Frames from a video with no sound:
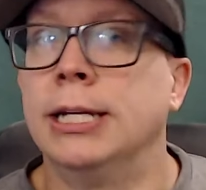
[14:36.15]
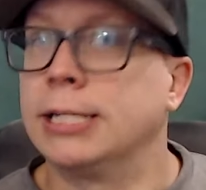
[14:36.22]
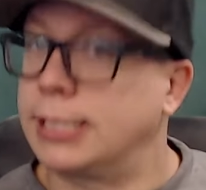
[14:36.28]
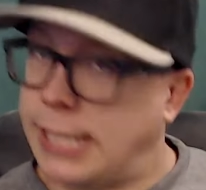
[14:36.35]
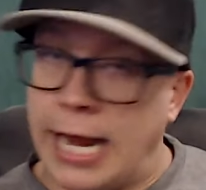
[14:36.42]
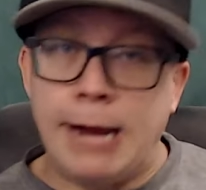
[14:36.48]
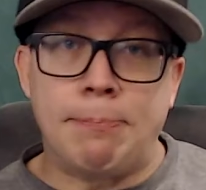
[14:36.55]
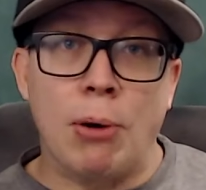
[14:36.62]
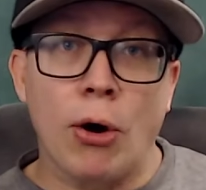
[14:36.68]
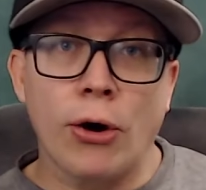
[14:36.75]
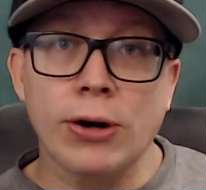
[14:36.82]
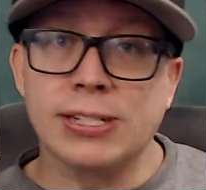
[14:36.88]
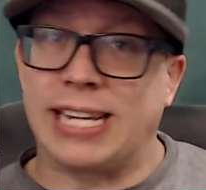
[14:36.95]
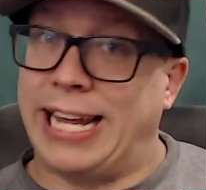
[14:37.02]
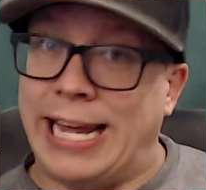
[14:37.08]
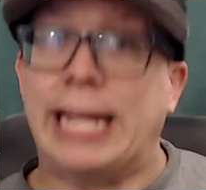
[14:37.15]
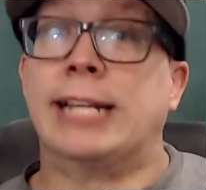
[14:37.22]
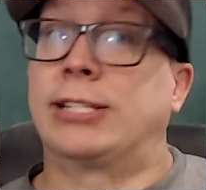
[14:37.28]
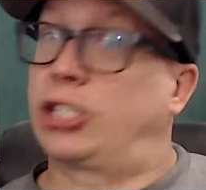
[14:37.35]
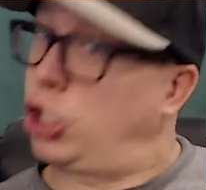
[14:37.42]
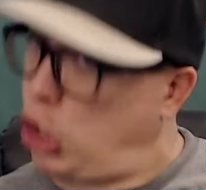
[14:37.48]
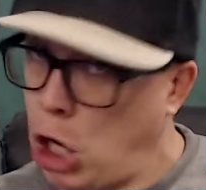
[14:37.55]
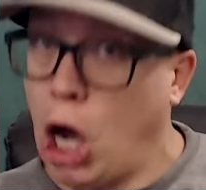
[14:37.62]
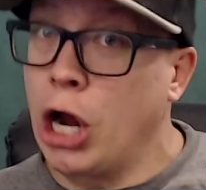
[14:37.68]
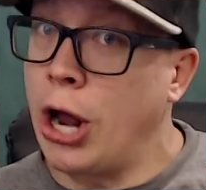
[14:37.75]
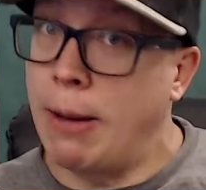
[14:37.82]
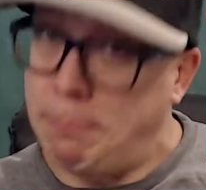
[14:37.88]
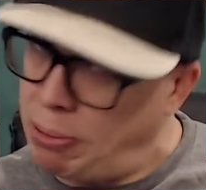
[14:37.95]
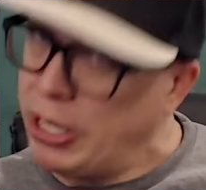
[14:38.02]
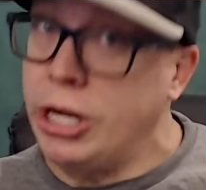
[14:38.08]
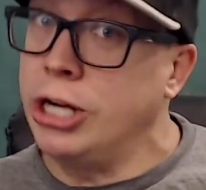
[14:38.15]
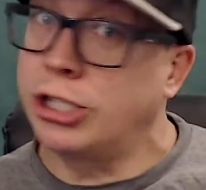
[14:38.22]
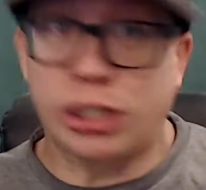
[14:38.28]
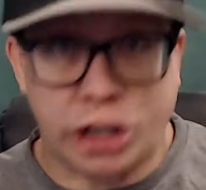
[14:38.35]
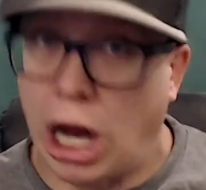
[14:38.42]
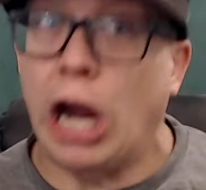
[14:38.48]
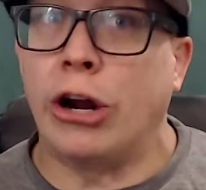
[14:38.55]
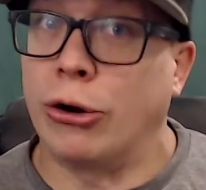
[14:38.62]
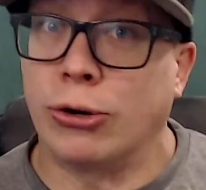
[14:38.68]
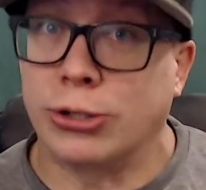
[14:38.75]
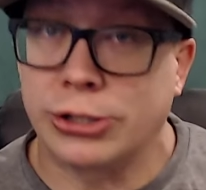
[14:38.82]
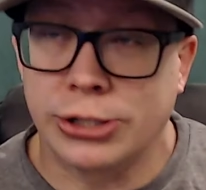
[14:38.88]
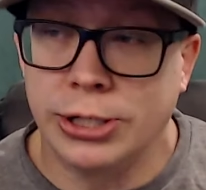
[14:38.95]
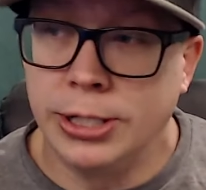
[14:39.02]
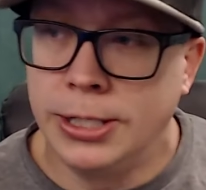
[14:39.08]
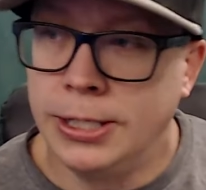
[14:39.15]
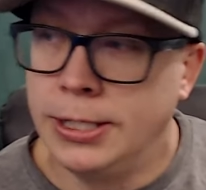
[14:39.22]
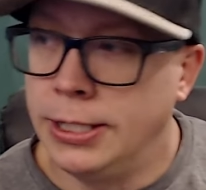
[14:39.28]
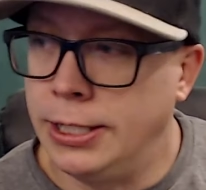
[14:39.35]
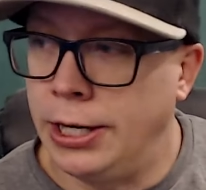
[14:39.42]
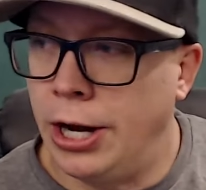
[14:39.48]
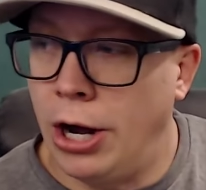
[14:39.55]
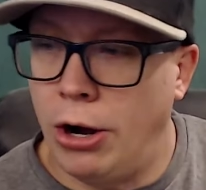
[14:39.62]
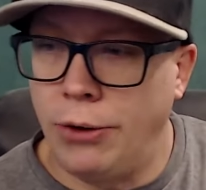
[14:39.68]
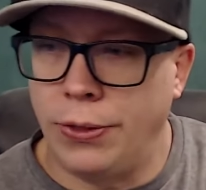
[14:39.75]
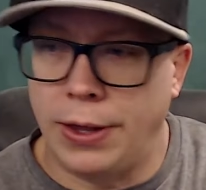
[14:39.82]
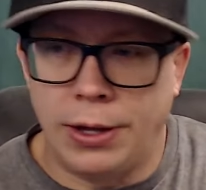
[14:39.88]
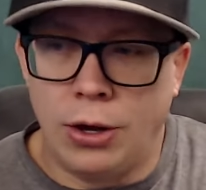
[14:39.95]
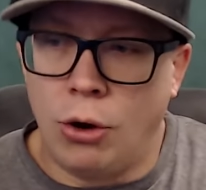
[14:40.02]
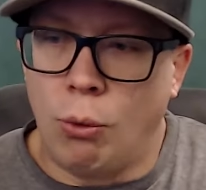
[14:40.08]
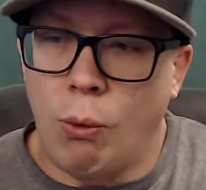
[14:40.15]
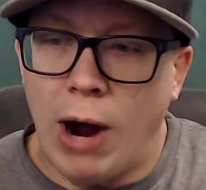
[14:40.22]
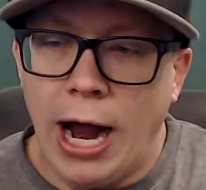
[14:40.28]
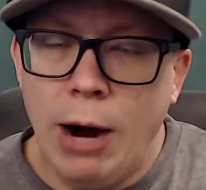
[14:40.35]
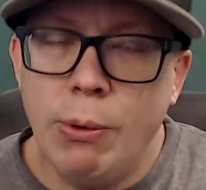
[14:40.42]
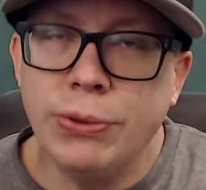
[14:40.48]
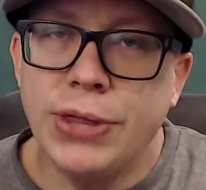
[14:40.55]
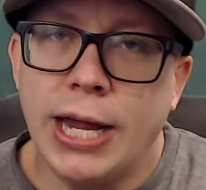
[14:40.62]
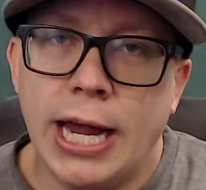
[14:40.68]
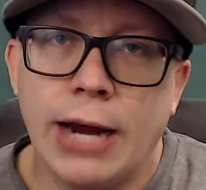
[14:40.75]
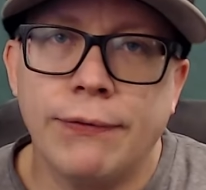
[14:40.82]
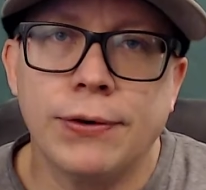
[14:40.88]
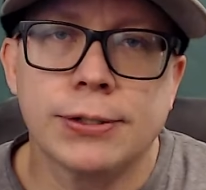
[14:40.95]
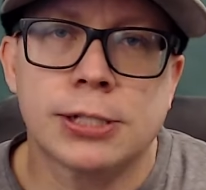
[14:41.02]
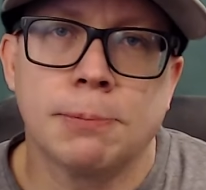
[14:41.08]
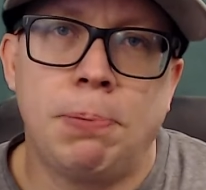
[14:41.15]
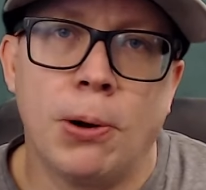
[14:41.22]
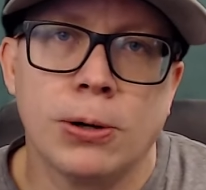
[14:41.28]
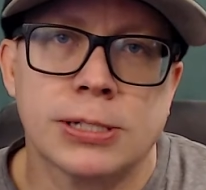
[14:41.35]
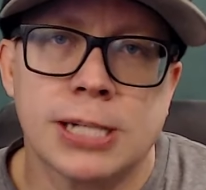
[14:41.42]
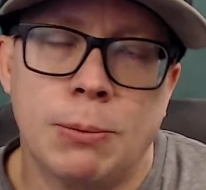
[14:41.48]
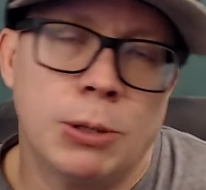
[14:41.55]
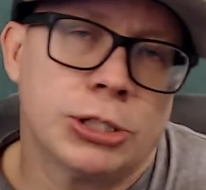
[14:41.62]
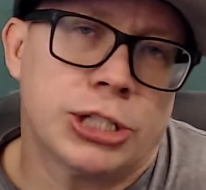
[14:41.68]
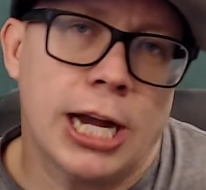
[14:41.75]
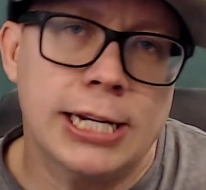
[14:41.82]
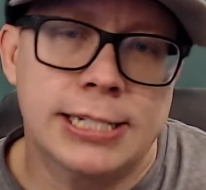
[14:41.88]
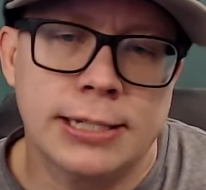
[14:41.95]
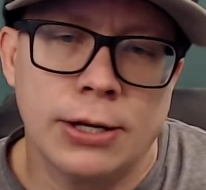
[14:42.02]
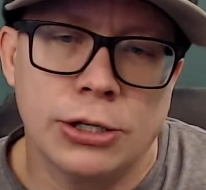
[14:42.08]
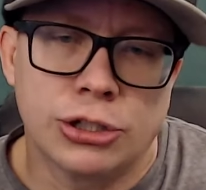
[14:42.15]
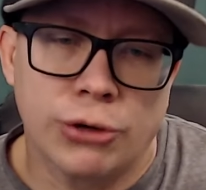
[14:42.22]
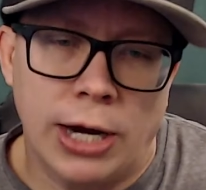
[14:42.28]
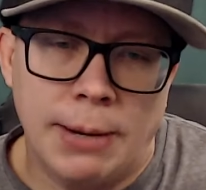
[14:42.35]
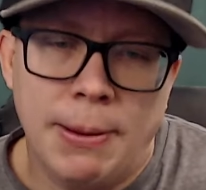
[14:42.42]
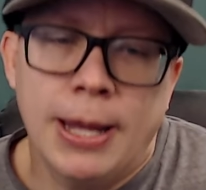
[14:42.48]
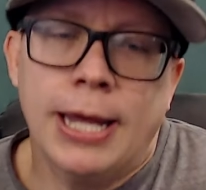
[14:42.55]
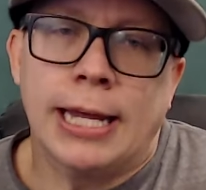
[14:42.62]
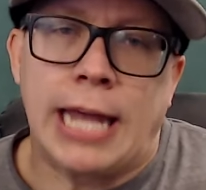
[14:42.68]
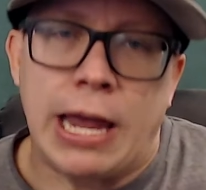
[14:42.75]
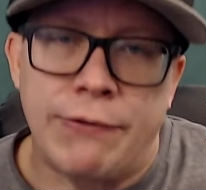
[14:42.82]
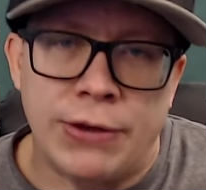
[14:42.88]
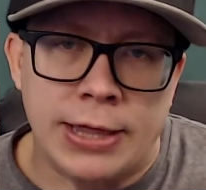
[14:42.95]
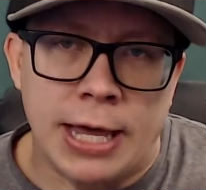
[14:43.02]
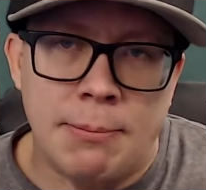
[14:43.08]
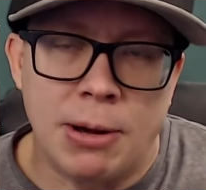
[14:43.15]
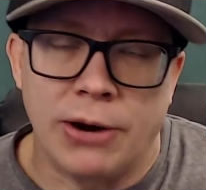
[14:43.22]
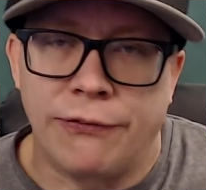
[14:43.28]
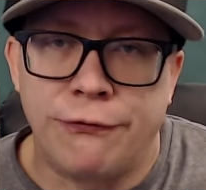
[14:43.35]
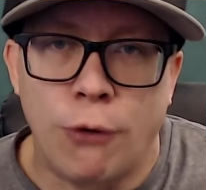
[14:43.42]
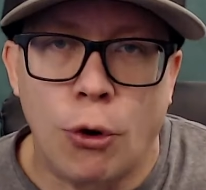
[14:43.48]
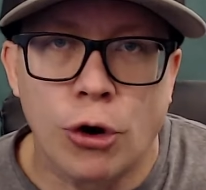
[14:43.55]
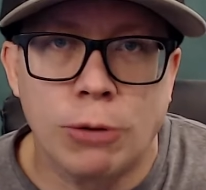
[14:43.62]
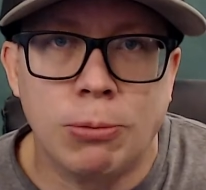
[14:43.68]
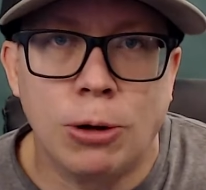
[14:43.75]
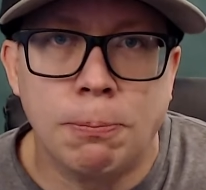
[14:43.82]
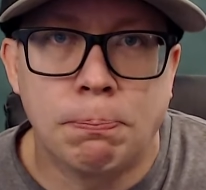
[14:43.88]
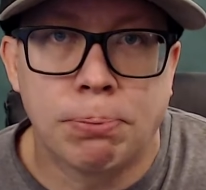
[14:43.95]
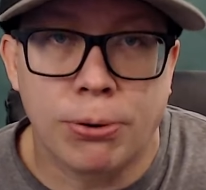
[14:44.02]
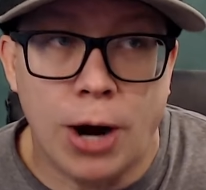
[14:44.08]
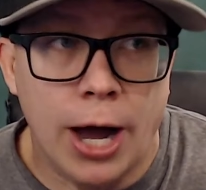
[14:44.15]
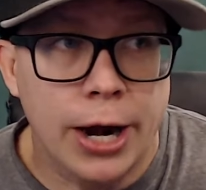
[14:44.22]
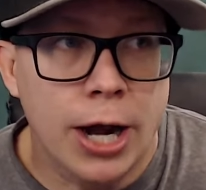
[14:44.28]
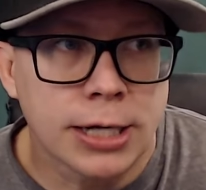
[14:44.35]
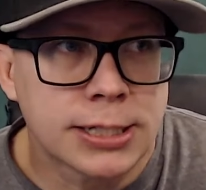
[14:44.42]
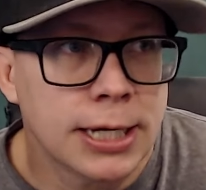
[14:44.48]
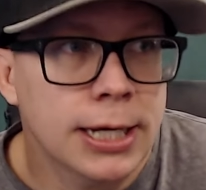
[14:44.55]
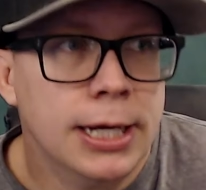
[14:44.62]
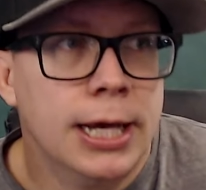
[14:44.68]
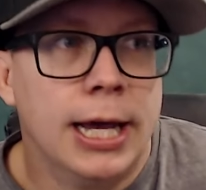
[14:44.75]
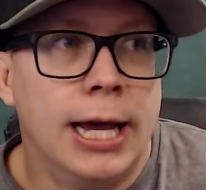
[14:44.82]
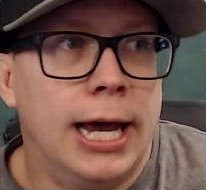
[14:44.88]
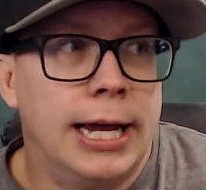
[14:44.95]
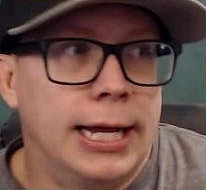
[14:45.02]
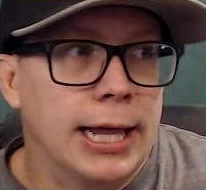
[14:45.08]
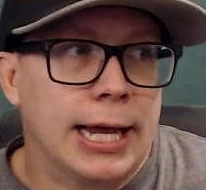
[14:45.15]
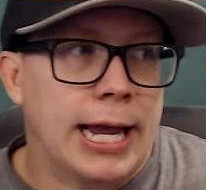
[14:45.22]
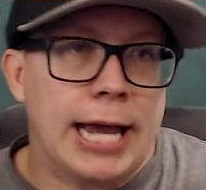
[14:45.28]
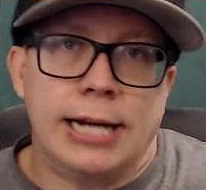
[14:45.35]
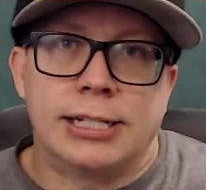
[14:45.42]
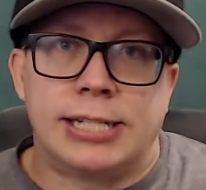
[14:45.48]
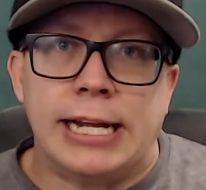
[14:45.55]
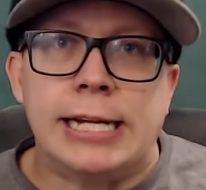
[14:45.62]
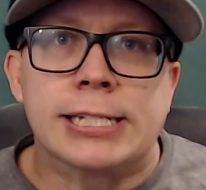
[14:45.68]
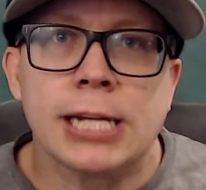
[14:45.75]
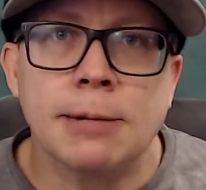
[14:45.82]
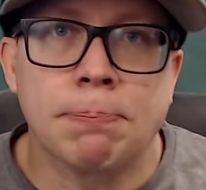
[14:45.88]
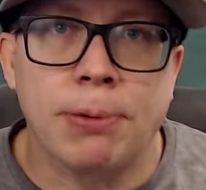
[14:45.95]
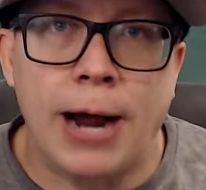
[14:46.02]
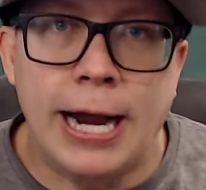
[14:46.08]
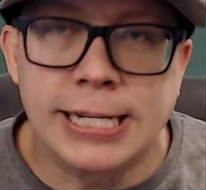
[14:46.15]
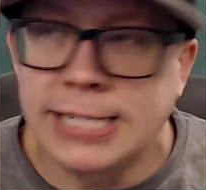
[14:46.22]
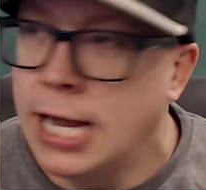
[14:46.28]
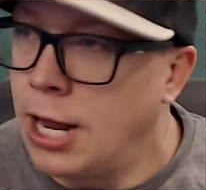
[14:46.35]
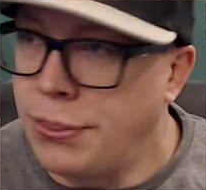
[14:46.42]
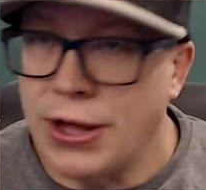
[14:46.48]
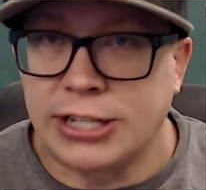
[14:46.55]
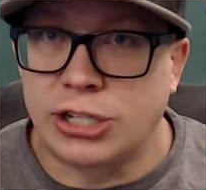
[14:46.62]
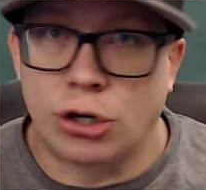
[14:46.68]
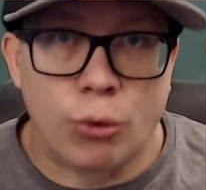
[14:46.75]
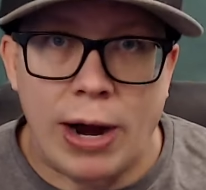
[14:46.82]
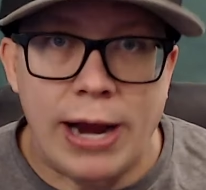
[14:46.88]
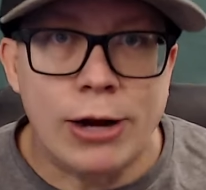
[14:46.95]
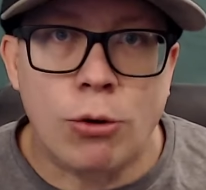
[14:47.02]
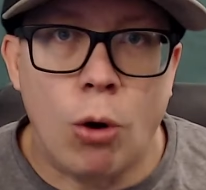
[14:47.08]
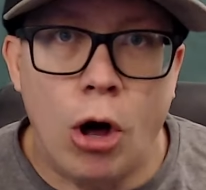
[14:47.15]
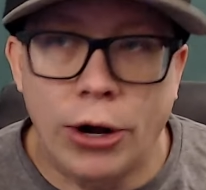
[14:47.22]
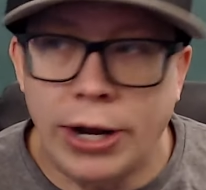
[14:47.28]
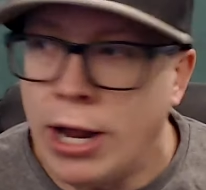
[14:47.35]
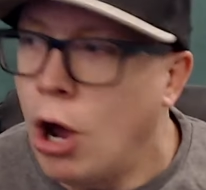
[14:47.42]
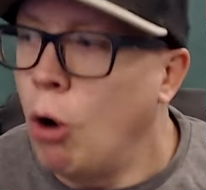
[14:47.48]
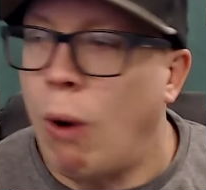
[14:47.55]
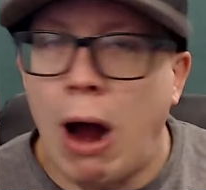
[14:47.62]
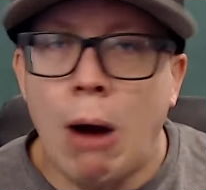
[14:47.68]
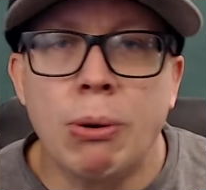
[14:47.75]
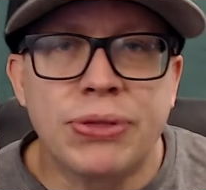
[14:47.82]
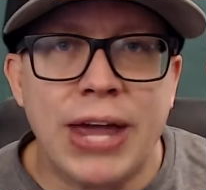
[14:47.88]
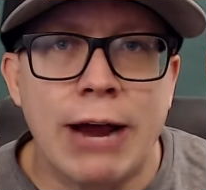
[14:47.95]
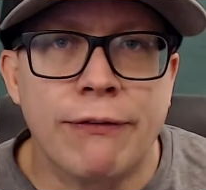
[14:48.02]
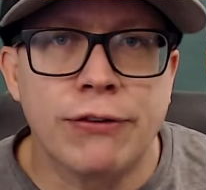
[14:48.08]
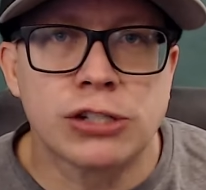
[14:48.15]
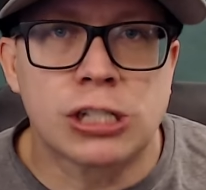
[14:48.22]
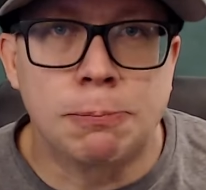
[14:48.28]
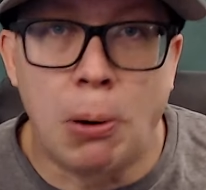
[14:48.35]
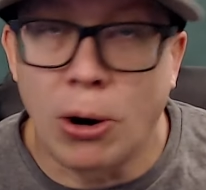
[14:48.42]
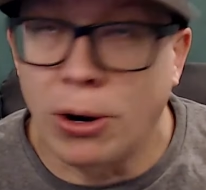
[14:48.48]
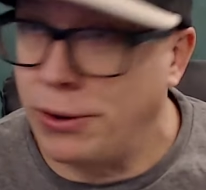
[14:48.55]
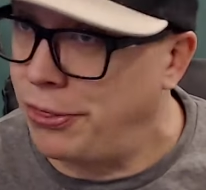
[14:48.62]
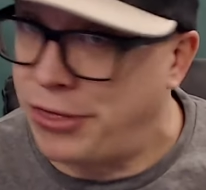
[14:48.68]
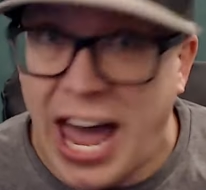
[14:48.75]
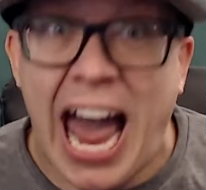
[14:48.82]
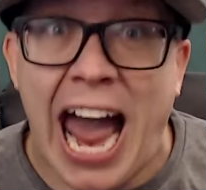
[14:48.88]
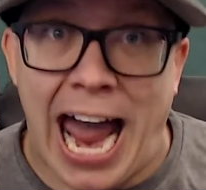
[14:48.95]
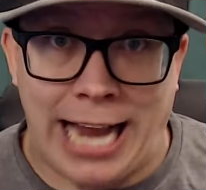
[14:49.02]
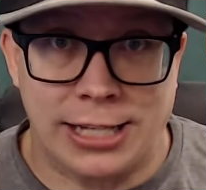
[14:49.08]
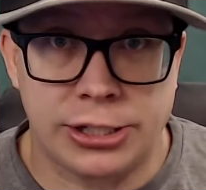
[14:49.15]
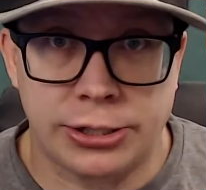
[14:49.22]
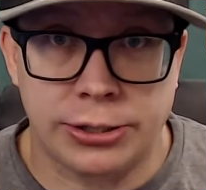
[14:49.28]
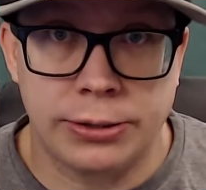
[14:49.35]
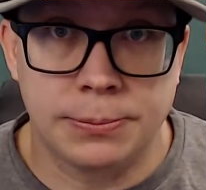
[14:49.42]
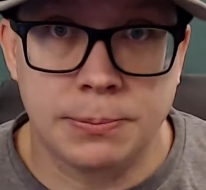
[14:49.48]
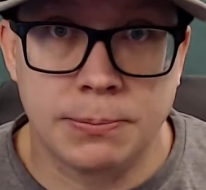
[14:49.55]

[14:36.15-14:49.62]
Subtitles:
Skateboarders is gonna be skaters. You know, that why would they ever support someone chasing their dream, giving them an affordable product at a decent price that's great quality? Why would they ever support that?